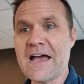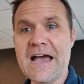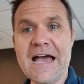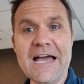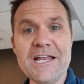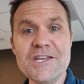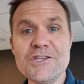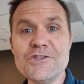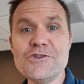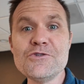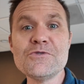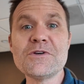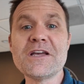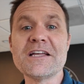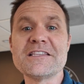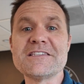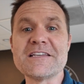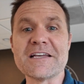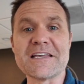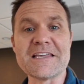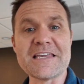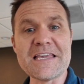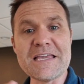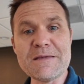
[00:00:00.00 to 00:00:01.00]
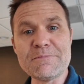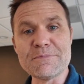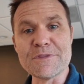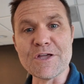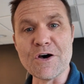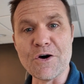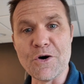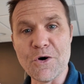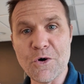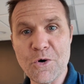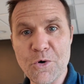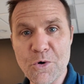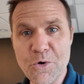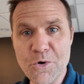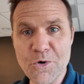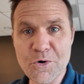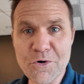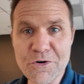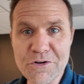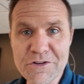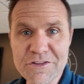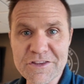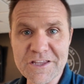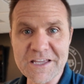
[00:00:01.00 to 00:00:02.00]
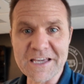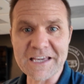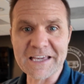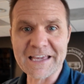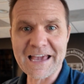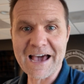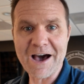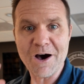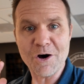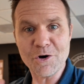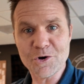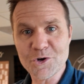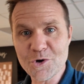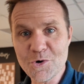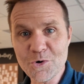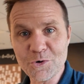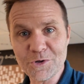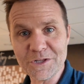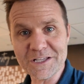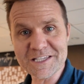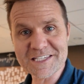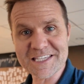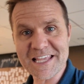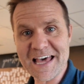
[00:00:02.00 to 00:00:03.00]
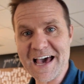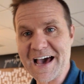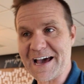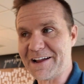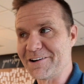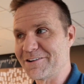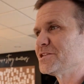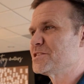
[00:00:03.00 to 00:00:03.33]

And you get to keep the whole thing. How cool is that?